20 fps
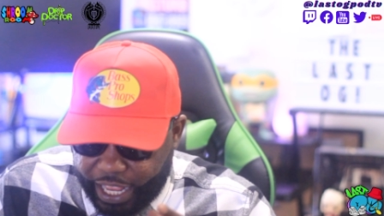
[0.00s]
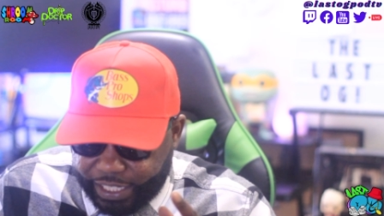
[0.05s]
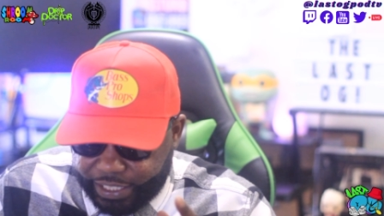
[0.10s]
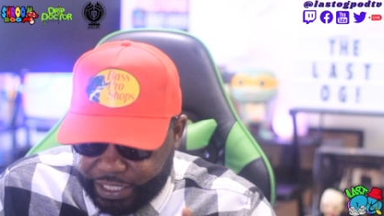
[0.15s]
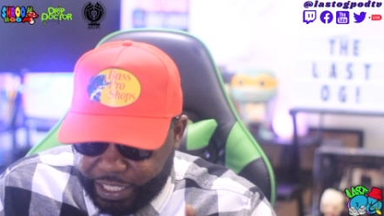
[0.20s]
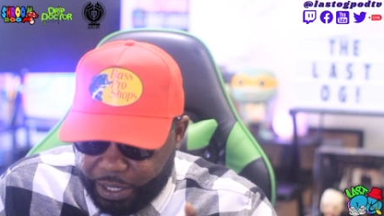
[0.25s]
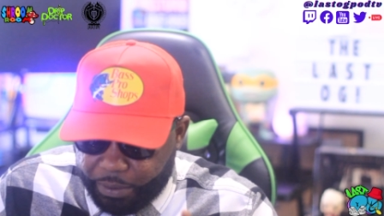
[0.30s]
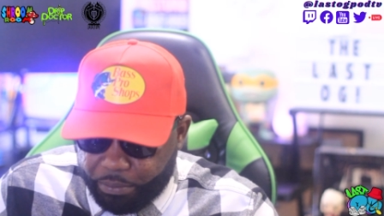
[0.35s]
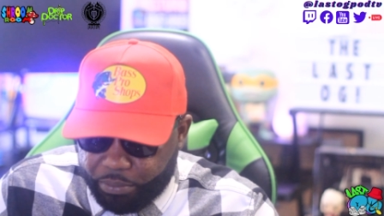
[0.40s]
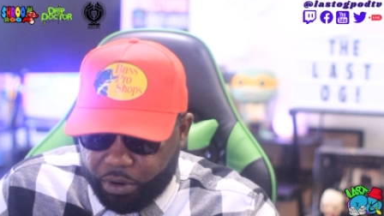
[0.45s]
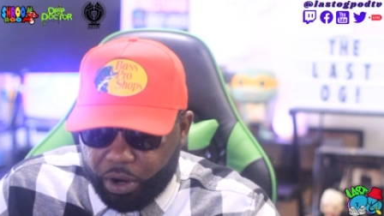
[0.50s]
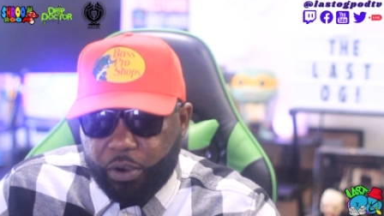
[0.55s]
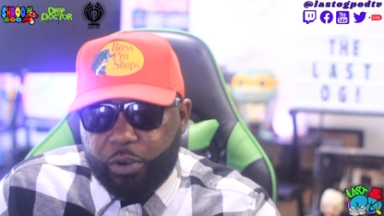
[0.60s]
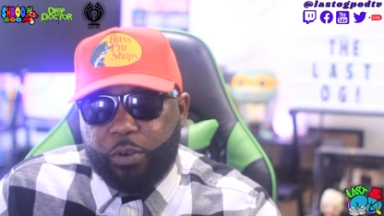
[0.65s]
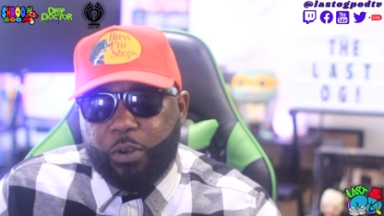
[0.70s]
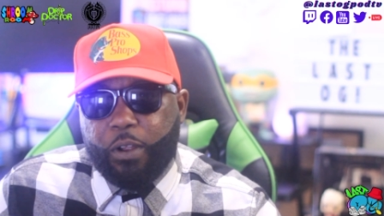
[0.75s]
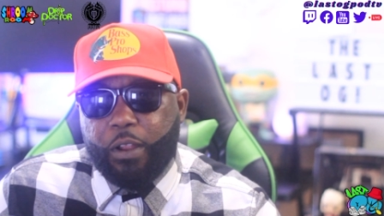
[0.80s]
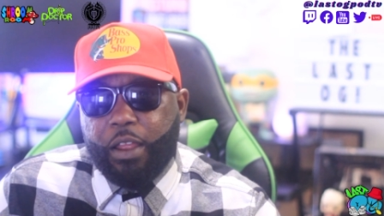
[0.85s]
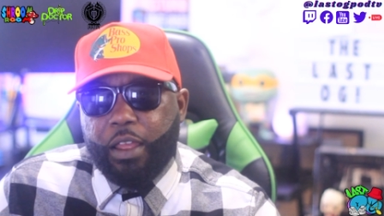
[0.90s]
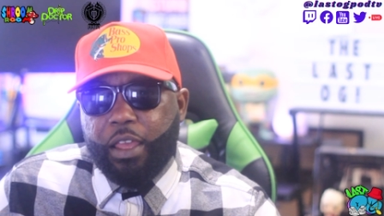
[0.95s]
I said,
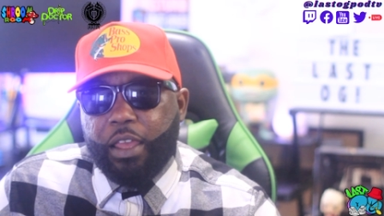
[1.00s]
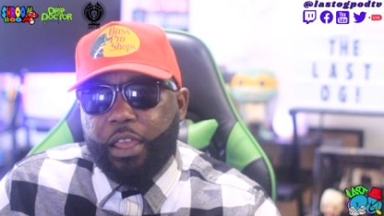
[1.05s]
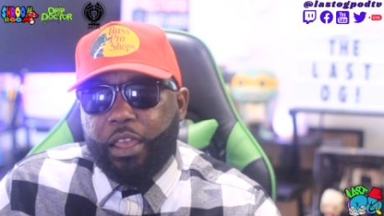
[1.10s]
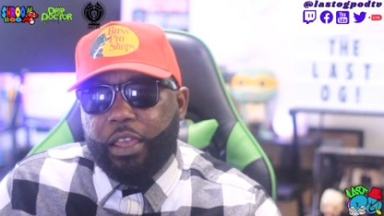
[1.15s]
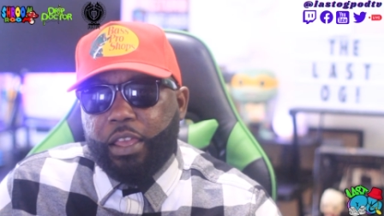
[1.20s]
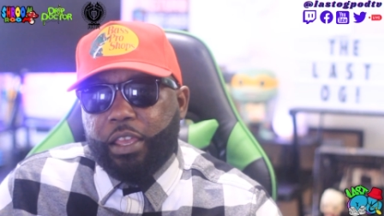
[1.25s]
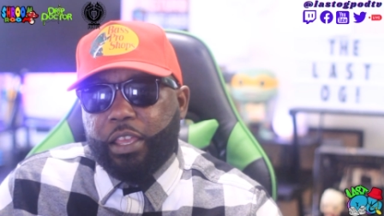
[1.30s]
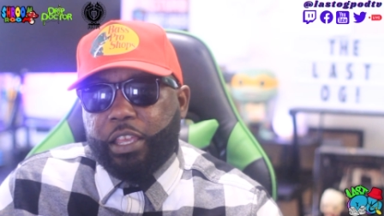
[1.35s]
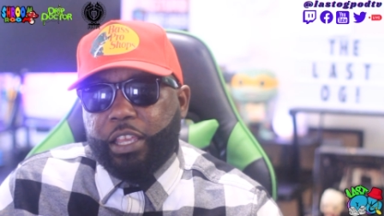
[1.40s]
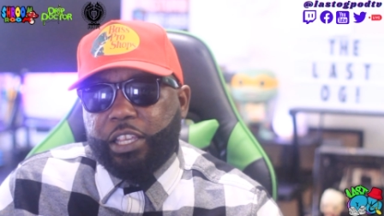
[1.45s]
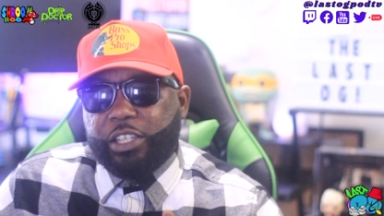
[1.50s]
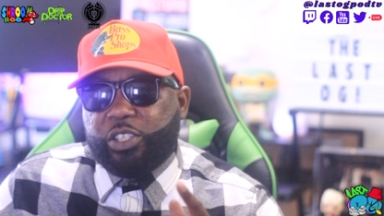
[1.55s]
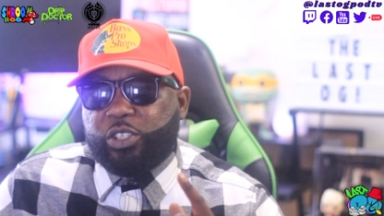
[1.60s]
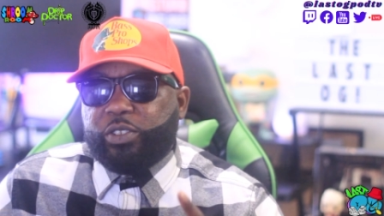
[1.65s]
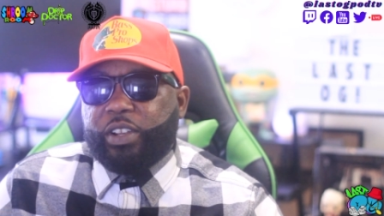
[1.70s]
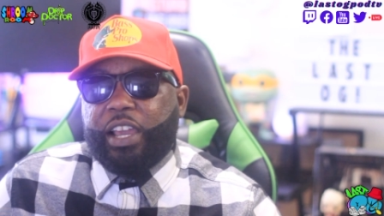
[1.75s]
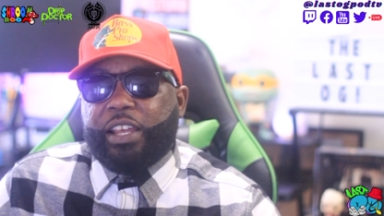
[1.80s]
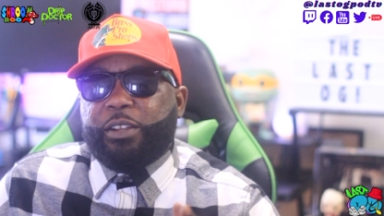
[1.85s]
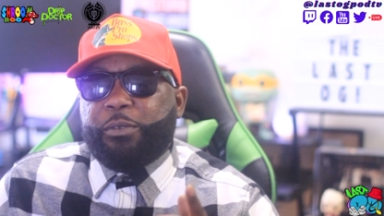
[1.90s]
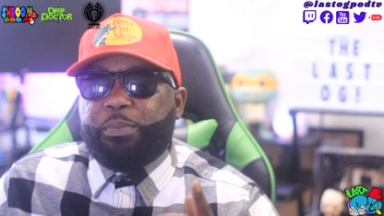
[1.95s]
bro, is
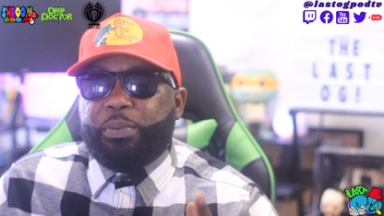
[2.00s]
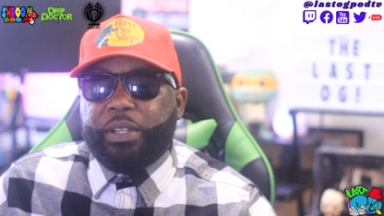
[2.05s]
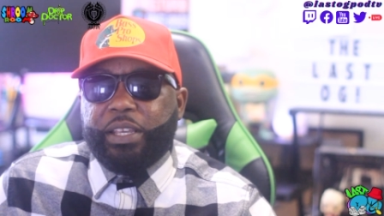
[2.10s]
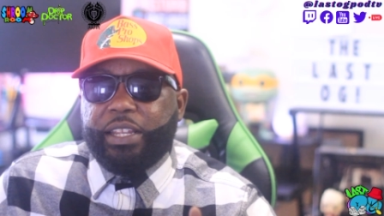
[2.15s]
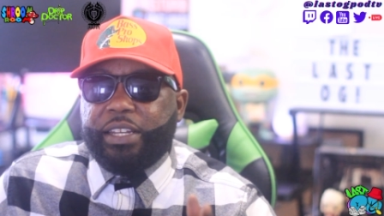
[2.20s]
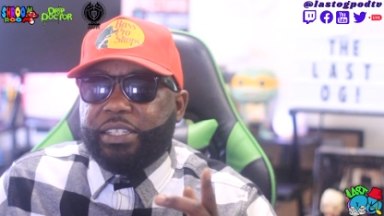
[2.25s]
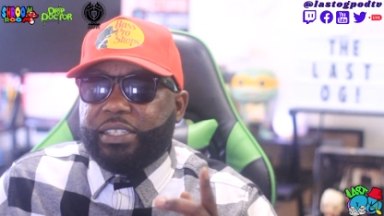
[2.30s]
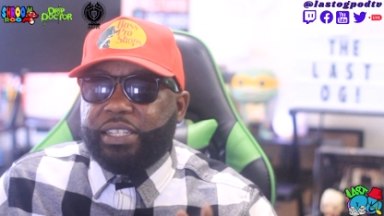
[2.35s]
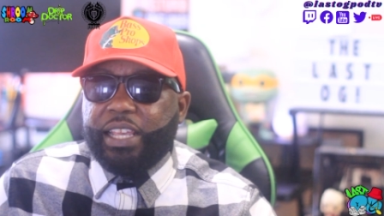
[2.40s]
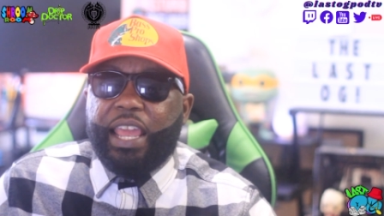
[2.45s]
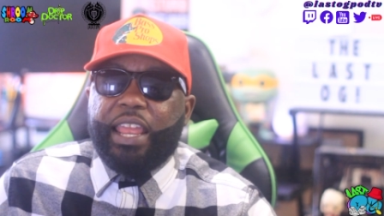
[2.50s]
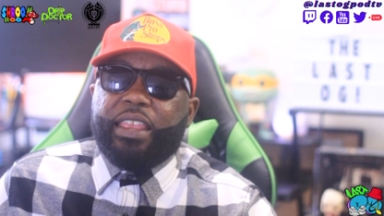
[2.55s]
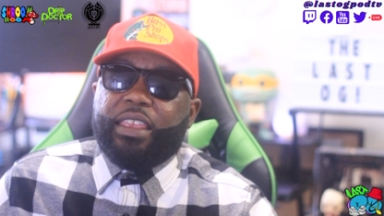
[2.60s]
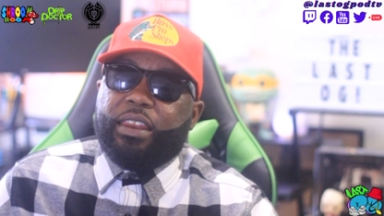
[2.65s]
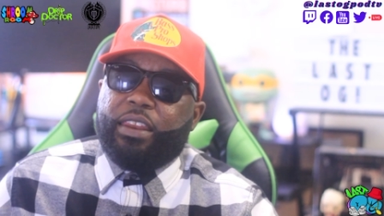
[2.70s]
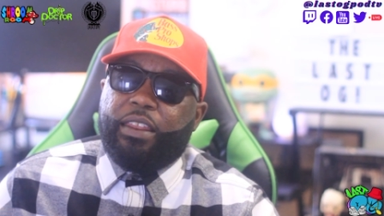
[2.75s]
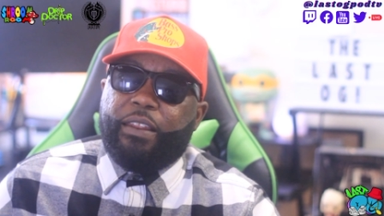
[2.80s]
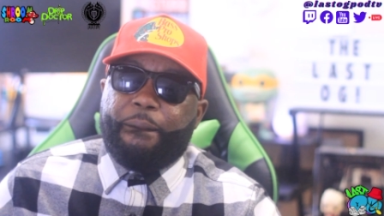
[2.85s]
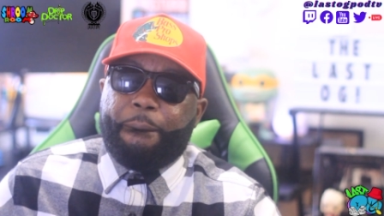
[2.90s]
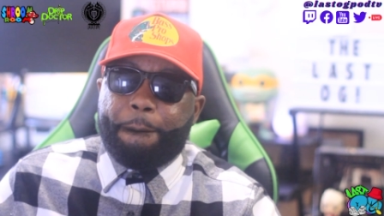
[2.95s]
trying to plead
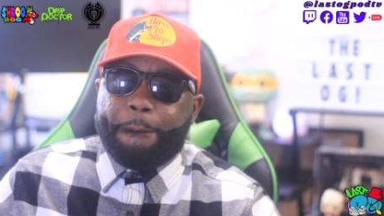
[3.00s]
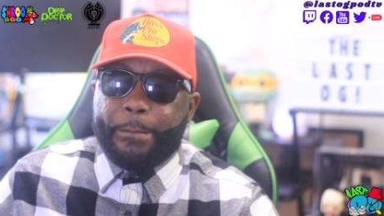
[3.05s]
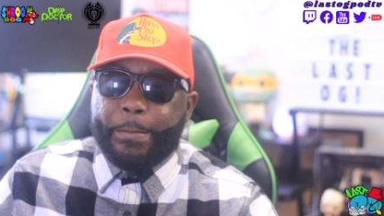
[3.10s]
insanity.